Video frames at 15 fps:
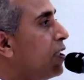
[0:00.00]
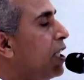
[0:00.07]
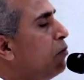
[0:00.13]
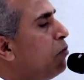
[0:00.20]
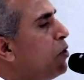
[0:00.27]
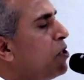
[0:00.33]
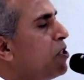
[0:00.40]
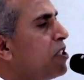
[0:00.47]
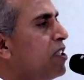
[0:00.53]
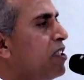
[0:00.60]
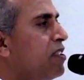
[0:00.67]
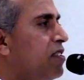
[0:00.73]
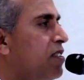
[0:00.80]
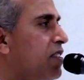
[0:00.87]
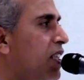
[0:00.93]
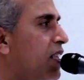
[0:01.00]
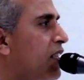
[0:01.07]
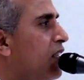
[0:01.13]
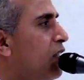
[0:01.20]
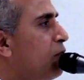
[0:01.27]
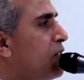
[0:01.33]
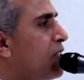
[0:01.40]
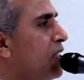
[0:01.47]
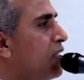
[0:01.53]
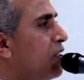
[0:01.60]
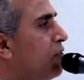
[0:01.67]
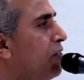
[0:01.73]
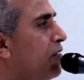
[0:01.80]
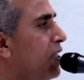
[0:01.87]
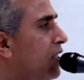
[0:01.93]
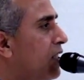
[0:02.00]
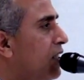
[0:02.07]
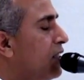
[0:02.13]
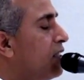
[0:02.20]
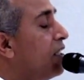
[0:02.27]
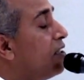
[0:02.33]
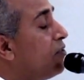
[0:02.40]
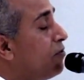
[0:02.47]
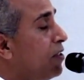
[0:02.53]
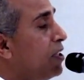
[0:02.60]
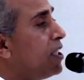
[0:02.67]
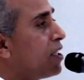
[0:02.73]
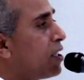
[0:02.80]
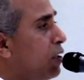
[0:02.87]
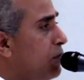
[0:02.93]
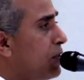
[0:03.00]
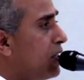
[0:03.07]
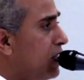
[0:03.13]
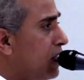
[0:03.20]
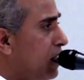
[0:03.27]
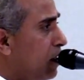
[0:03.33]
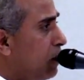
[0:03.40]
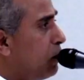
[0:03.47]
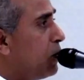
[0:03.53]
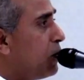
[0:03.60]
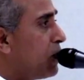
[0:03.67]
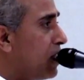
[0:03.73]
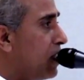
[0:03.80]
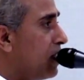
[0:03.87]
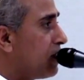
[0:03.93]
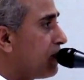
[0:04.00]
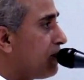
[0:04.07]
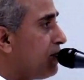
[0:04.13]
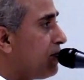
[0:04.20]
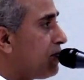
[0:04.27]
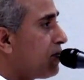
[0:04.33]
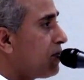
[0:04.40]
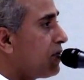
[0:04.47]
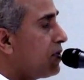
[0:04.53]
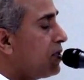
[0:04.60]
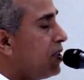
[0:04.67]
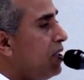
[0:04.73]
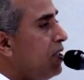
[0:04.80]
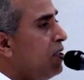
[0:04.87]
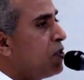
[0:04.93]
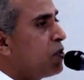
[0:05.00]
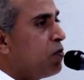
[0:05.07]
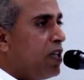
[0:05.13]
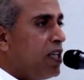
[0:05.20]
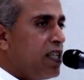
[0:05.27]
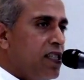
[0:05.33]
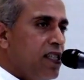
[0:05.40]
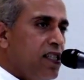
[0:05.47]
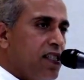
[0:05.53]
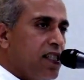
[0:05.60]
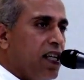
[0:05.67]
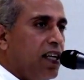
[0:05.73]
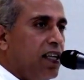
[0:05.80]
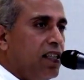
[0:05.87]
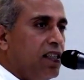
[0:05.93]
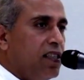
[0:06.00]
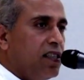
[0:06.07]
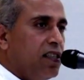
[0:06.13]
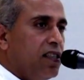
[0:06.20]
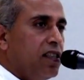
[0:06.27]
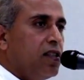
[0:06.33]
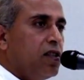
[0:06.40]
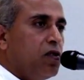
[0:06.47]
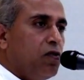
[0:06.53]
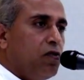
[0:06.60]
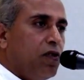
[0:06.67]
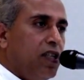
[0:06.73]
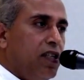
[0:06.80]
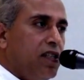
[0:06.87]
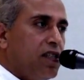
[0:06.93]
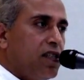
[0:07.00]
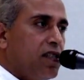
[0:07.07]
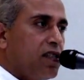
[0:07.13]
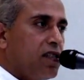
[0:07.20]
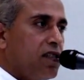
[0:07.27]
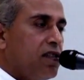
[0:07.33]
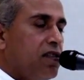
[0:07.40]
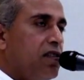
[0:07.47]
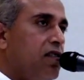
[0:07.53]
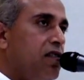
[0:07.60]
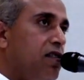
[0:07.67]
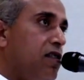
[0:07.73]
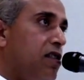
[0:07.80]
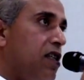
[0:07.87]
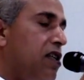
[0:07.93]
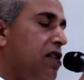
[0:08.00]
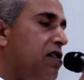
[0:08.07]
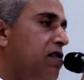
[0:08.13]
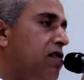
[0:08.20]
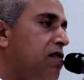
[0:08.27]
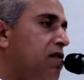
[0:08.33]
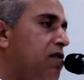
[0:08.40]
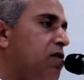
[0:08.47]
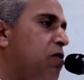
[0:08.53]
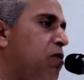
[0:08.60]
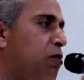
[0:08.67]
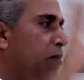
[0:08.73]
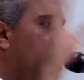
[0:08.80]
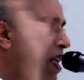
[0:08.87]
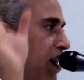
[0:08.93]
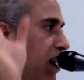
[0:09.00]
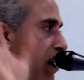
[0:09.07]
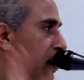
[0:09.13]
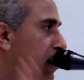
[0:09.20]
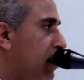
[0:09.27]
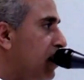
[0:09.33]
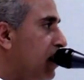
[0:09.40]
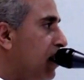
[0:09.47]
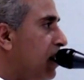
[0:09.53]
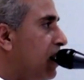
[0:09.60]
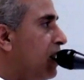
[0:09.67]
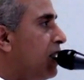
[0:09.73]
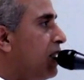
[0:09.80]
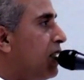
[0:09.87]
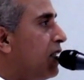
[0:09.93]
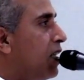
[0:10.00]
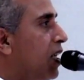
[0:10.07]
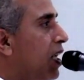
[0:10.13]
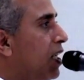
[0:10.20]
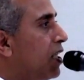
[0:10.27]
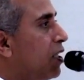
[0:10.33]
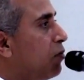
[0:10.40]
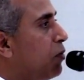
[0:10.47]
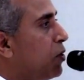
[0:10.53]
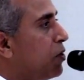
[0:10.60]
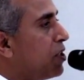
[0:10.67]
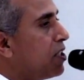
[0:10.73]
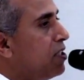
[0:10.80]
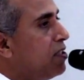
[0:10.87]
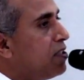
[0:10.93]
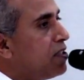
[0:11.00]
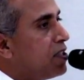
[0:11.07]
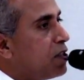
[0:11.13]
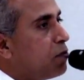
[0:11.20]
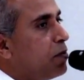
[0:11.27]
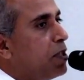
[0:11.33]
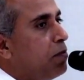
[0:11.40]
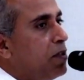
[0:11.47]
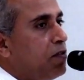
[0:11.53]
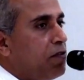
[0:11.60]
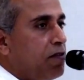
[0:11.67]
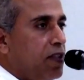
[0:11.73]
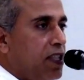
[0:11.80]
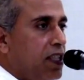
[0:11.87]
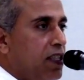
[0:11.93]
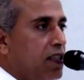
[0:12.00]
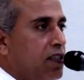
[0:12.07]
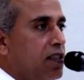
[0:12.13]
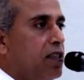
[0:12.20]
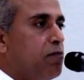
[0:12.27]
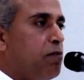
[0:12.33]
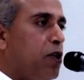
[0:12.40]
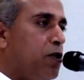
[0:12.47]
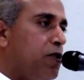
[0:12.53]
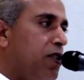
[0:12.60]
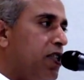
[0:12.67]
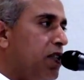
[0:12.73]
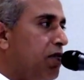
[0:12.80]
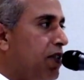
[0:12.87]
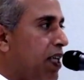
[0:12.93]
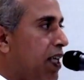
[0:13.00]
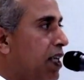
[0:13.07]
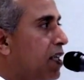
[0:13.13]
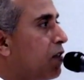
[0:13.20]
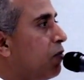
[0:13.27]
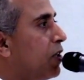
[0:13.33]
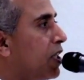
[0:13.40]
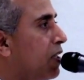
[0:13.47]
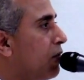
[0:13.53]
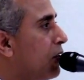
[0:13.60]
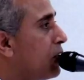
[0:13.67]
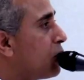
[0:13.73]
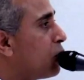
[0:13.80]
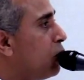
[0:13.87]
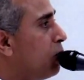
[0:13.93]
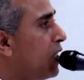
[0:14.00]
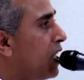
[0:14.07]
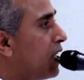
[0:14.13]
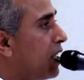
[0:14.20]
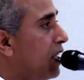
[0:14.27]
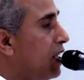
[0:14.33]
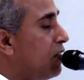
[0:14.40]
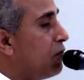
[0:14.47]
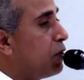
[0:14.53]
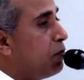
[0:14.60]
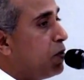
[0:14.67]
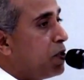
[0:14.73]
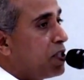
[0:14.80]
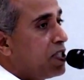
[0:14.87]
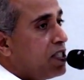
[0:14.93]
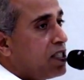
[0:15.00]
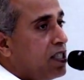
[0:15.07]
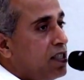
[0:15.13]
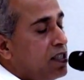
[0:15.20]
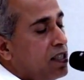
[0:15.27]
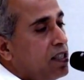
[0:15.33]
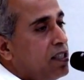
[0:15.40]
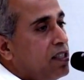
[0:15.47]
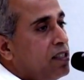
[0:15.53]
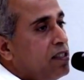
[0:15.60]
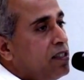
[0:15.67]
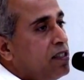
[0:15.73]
Emotion that comes under fear. Fear comes under the emotion. So what is inside? Words, scenes, so many. And emotions. It may be fear, positive, negative, whatever. So many kind of emotions are there.